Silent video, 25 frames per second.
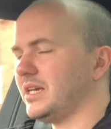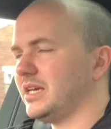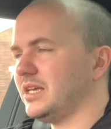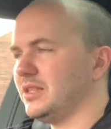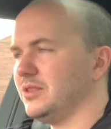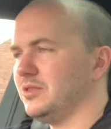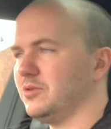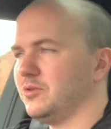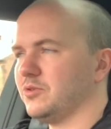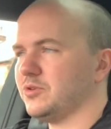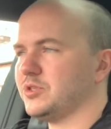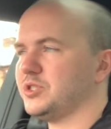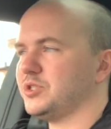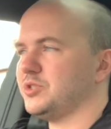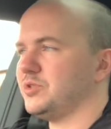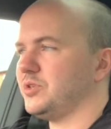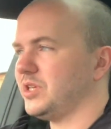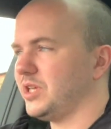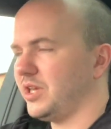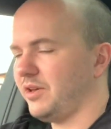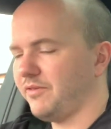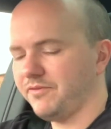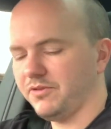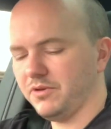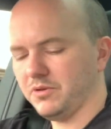It looks
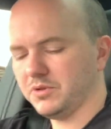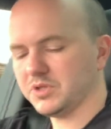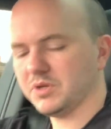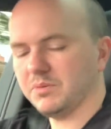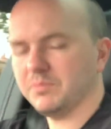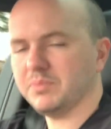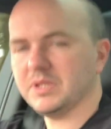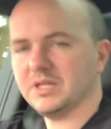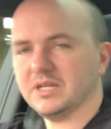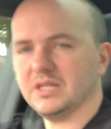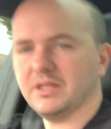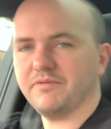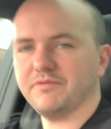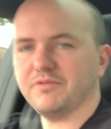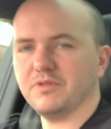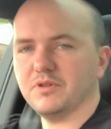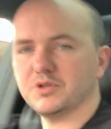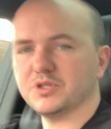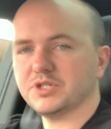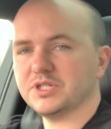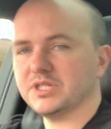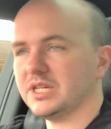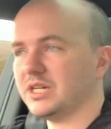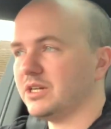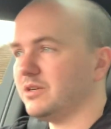stunning. It falls completely
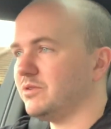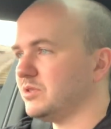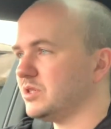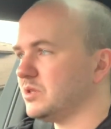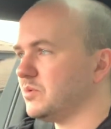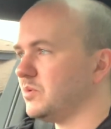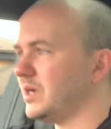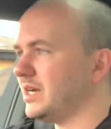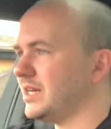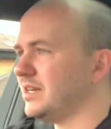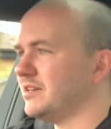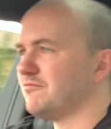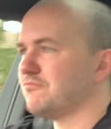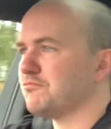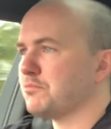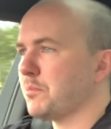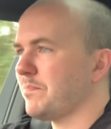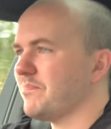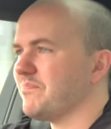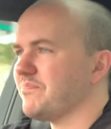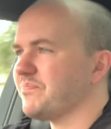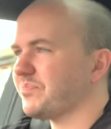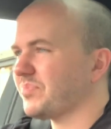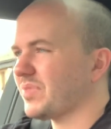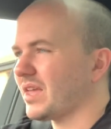flush as it goes away.
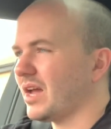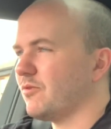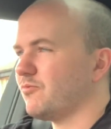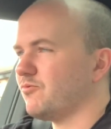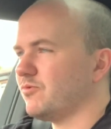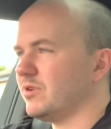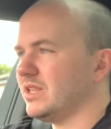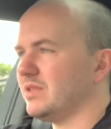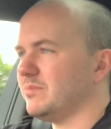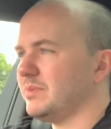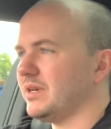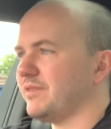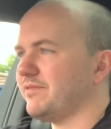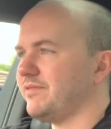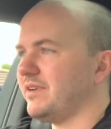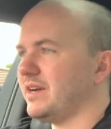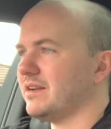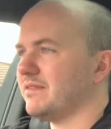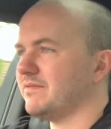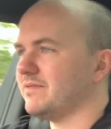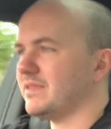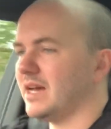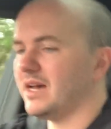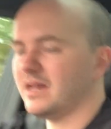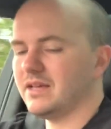I'm a really big fan
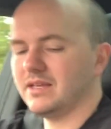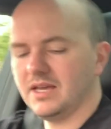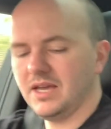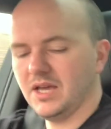of that.